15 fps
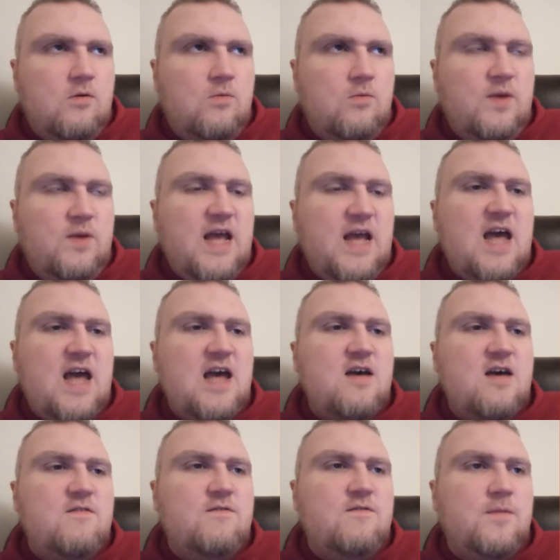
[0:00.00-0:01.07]
we
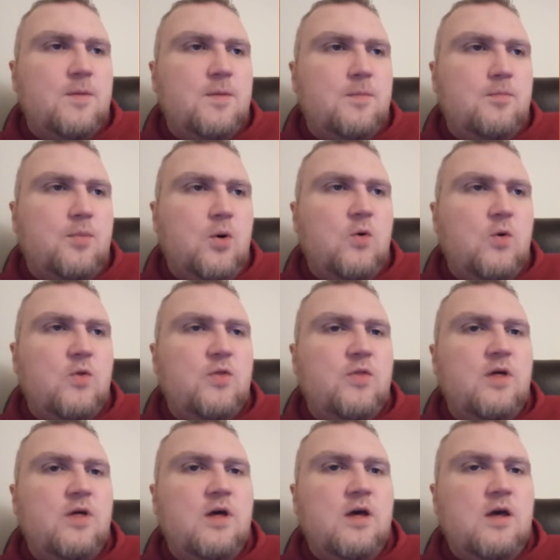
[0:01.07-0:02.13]
have both
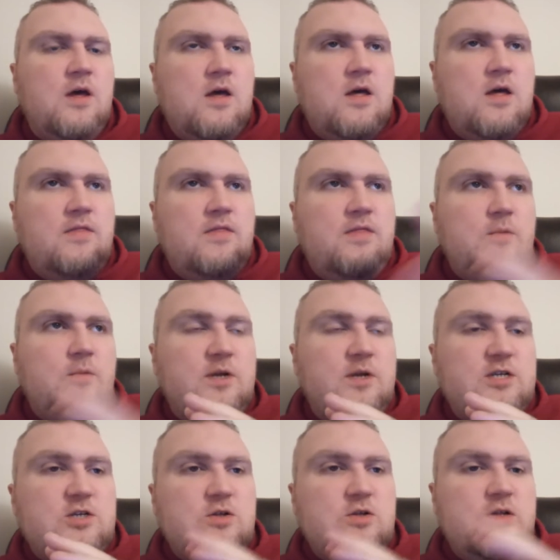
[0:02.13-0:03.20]
the
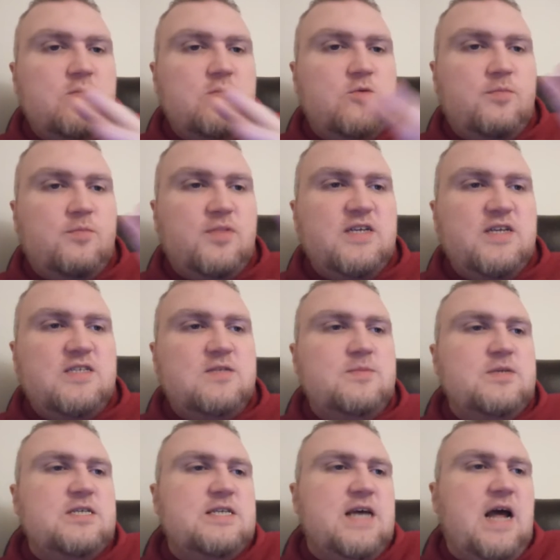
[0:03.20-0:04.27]
original and the
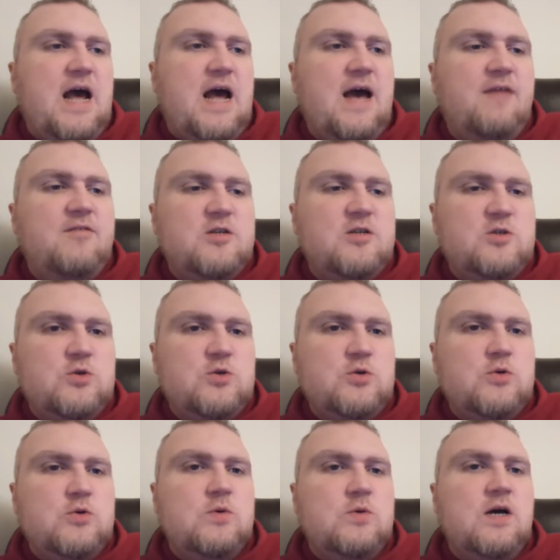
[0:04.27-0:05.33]
replacement having
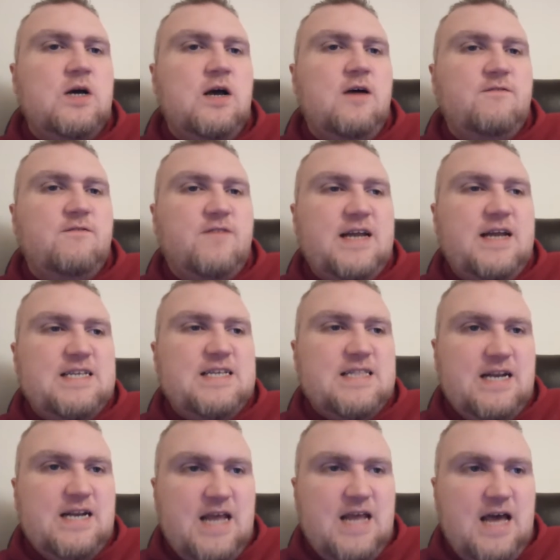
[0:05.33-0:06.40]
to fight to
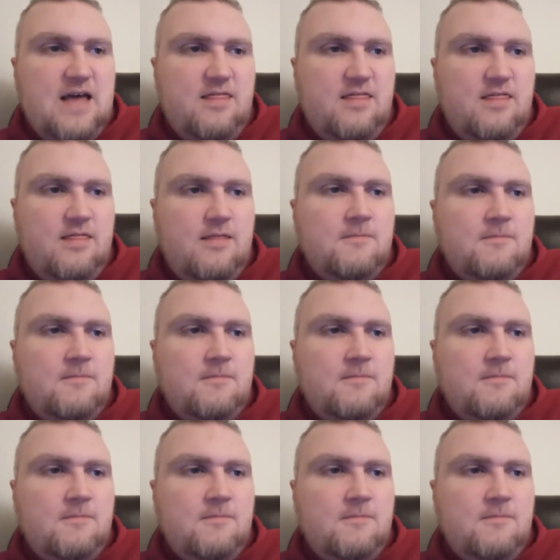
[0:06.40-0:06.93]
the death